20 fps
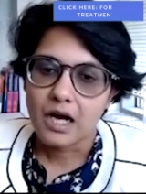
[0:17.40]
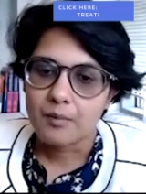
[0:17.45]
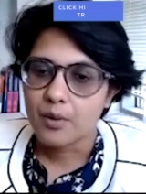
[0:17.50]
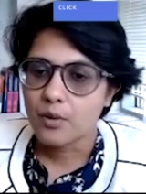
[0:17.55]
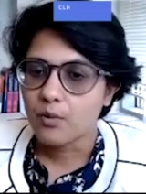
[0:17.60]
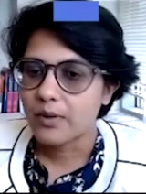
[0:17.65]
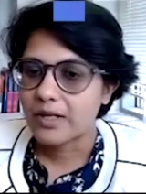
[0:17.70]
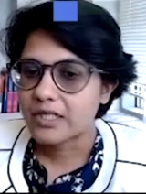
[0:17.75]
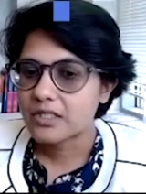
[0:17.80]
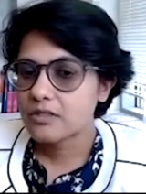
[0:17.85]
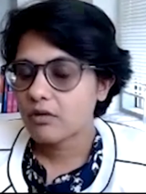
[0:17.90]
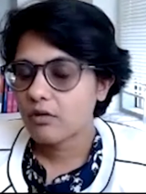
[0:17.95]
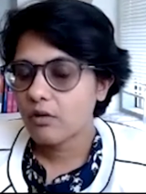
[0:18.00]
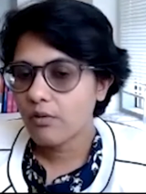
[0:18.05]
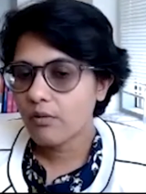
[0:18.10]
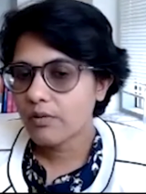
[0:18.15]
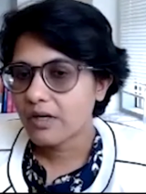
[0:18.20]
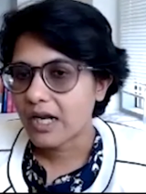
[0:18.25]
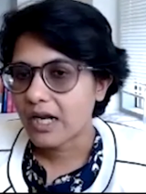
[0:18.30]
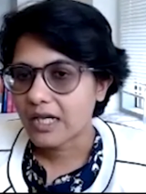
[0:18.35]
Uh, but when it's
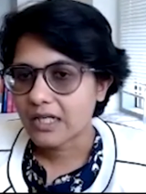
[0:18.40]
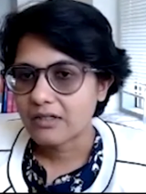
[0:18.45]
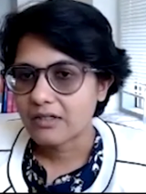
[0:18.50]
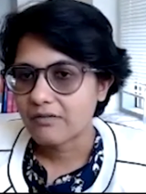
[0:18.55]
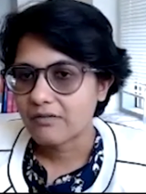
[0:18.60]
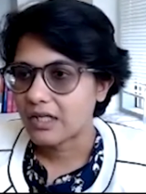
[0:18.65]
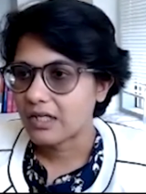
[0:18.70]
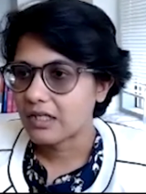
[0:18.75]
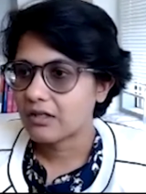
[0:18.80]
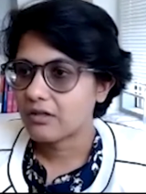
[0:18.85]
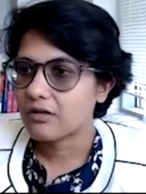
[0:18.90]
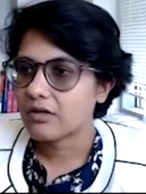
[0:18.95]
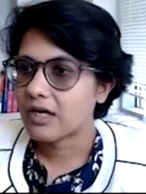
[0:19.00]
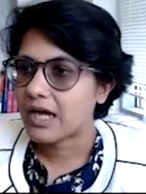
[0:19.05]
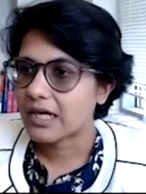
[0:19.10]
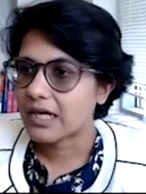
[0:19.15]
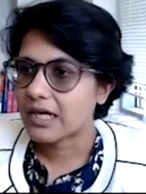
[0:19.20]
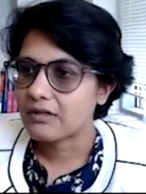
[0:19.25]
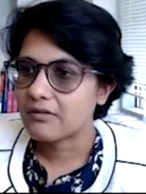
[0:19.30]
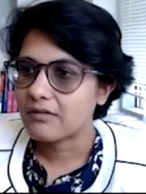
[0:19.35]
overactivated or
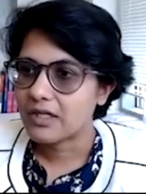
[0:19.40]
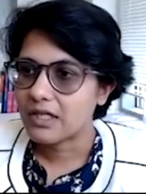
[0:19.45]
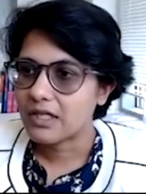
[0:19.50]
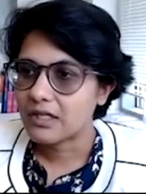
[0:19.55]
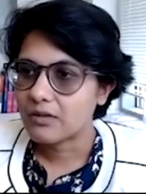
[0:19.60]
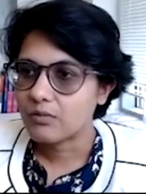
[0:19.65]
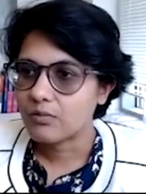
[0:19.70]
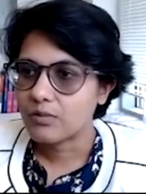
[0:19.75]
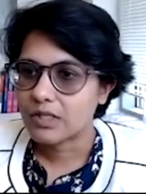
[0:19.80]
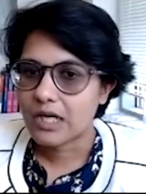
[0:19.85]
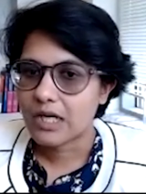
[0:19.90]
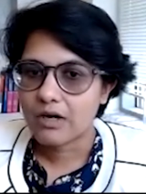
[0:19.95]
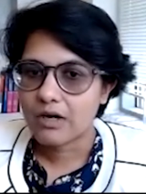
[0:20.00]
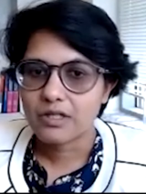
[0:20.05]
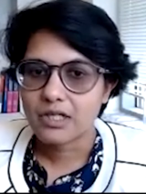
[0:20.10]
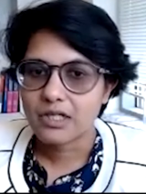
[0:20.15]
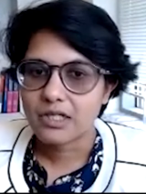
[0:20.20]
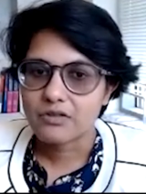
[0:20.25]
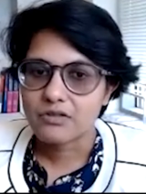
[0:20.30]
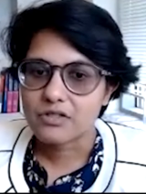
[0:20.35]
activated
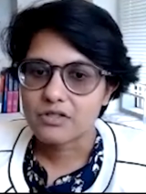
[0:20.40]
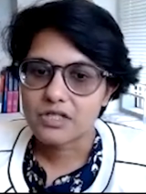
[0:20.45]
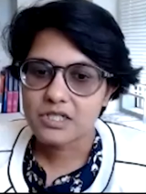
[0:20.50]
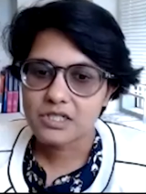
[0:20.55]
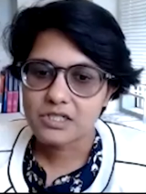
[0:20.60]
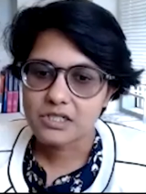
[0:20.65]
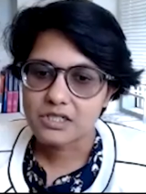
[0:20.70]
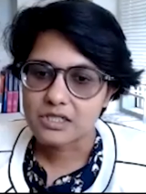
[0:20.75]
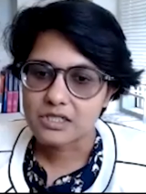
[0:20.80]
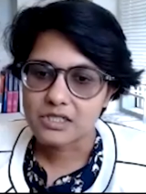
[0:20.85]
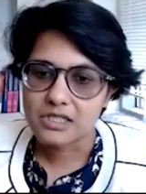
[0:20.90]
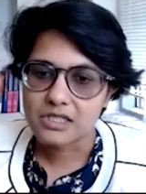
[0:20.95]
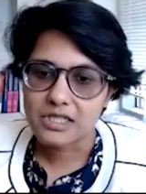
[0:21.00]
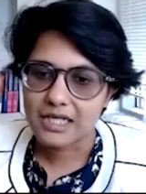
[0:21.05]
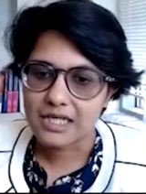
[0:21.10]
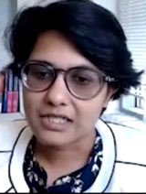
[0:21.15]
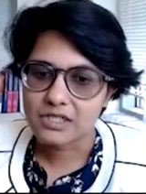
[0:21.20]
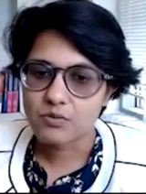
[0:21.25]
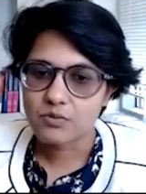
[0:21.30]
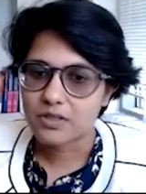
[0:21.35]
without any restrictions,
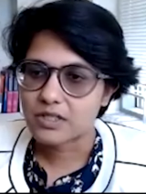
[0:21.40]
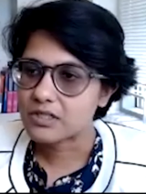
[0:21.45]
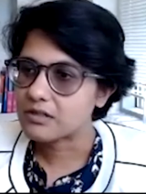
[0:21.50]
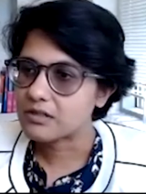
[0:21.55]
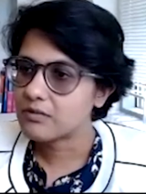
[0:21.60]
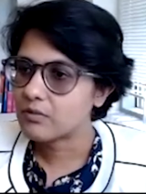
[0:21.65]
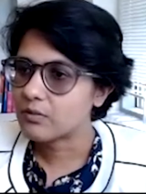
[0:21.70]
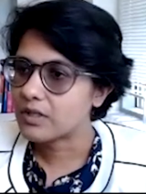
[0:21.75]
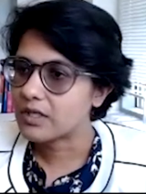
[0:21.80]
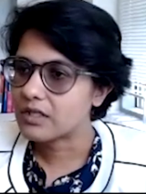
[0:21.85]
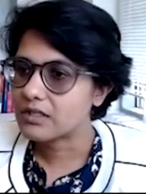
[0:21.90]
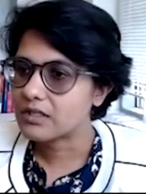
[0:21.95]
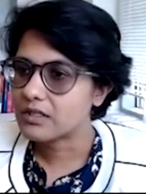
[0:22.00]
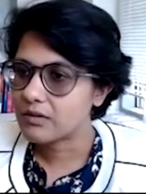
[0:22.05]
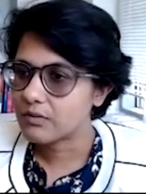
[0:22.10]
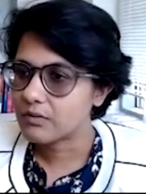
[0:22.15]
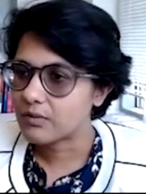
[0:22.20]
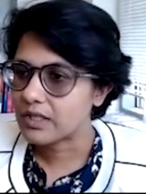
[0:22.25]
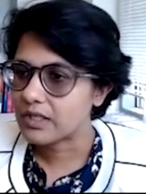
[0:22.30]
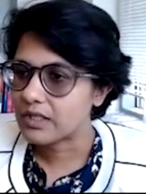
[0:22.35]
that's when
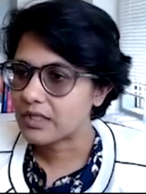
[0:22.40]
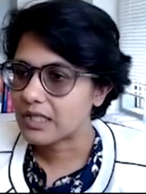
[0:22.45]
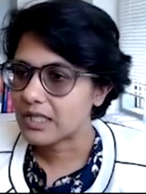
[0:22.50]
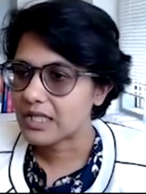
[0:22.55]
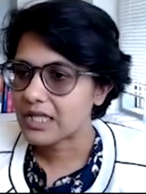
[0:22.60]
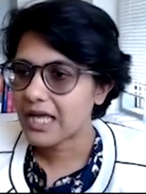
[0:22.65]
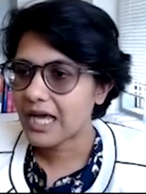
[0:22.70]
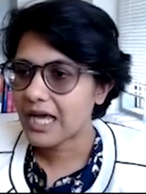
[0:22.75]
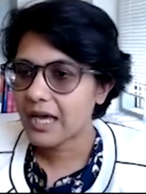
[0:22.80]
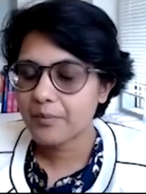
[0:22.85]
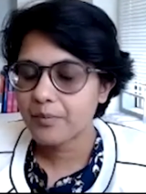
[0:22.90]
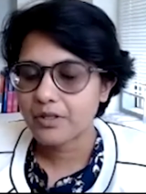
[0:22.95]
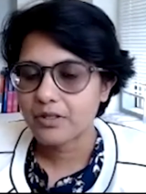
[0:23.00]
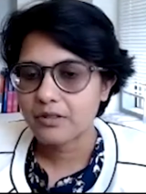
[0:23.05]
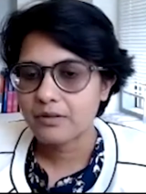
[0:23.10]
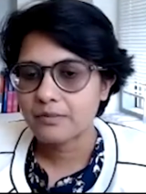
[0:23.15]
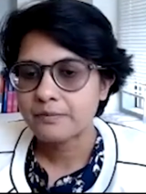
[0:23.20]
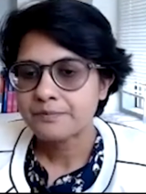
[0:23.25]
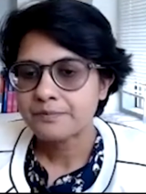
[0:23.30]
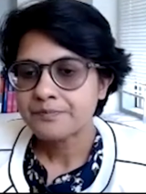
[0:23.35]
when when things
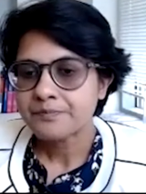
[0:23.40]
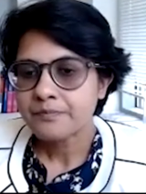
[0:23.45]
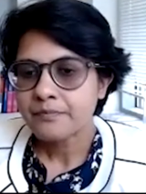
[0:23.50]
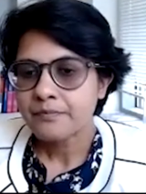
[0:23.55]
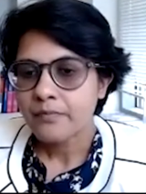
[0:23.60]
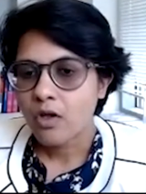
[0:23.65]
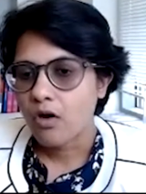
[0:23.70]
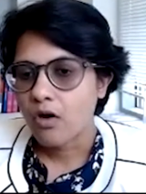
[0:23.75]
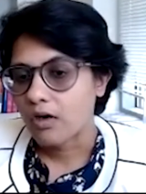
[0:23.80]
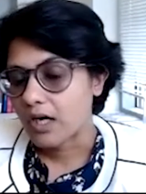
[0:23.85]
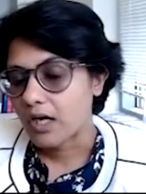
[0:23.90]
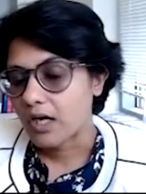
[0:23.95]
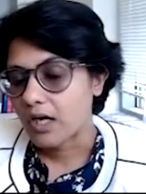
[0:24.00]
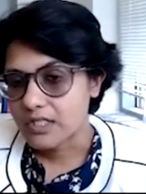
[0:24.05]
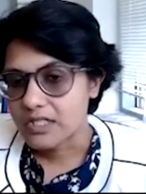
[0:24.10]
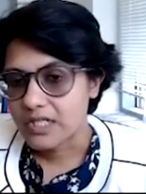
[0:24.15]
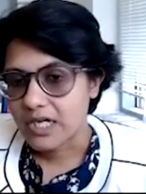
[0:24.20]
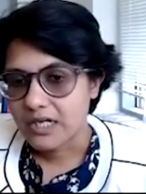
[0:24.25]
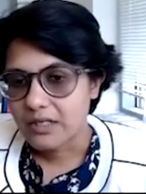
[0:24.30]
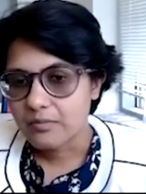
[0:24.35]
happen or
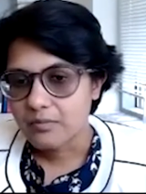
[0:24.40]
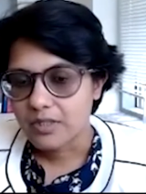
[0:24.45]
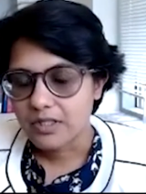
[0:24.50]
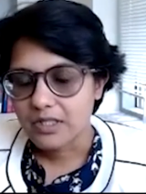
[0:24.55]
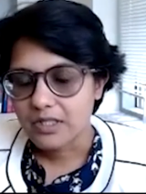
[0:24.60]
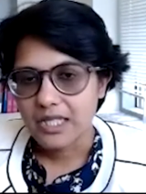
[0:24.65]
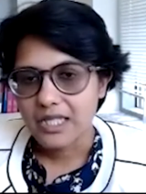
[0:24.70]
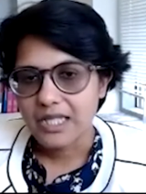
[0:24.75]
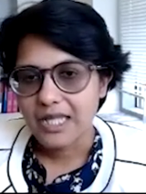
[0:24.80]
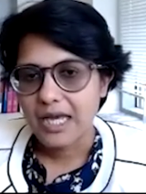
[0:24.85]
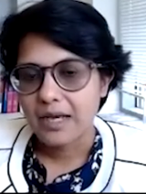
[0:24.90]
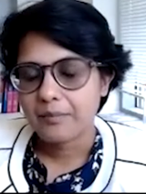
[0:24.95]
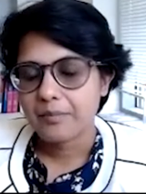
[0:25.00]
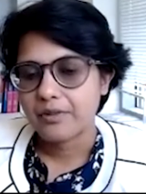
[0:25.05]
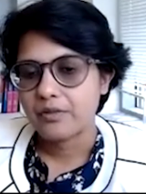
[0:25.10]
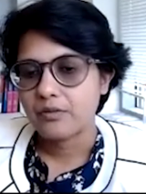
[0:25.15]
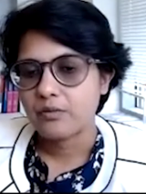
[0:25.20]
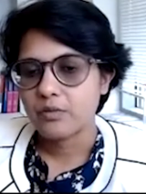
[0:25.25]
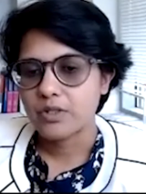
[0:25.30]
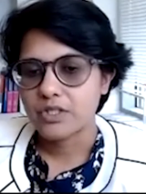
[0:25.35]
undesirable things
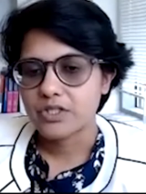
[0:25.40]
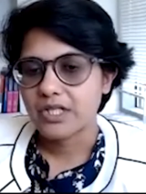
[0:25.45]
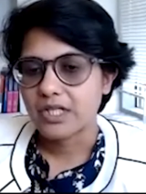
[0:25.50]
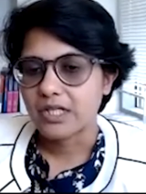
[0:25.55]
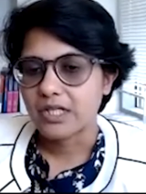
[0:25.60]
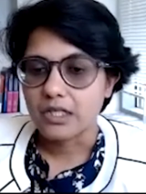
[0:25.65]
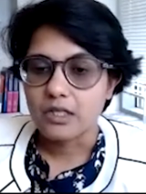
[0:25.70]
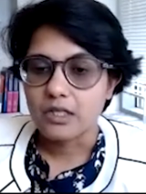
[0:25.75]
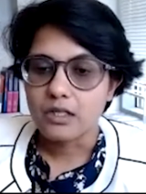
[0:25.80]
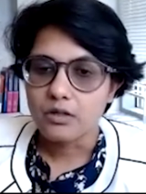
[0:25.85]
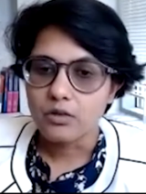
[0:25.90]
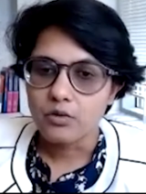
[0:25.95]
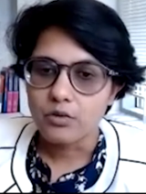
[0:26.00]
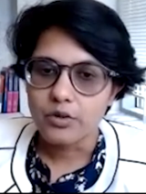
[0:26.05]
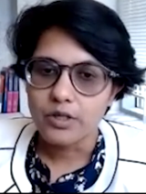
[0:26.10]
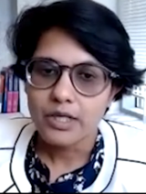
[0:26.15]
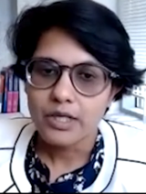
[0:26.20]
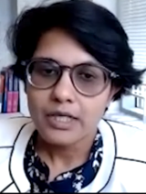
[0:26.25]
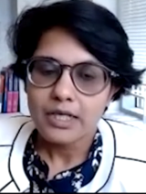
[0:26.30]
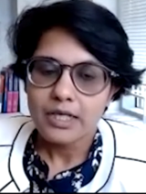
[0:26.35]
happen, which can
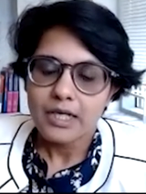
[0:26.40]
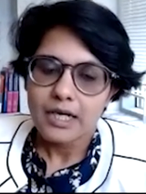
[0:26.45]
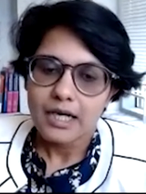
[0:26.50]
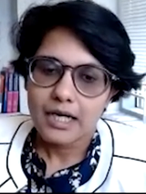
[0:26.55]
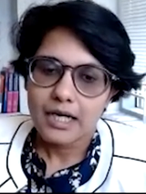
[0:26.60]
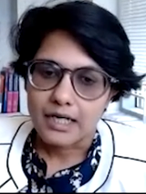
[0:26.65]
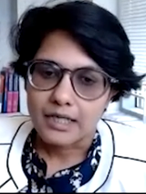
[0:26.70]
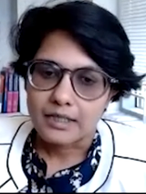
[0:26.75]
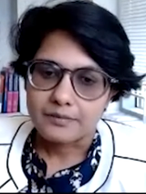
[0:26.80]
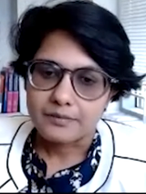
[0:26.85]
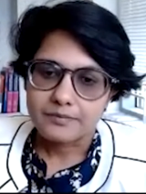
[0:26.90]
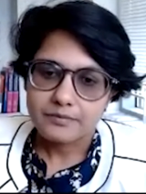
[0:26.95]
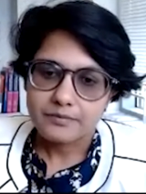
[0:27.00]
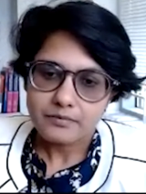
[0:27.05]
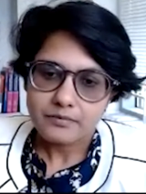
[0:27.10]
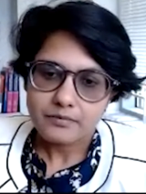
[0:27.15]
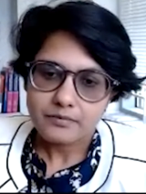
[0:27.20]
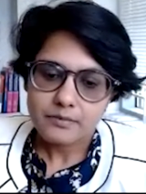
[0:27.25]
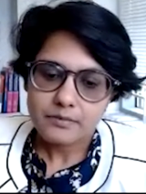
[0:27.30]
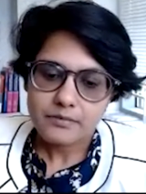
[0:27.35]
include um,
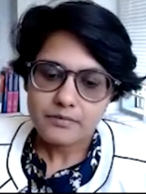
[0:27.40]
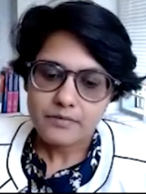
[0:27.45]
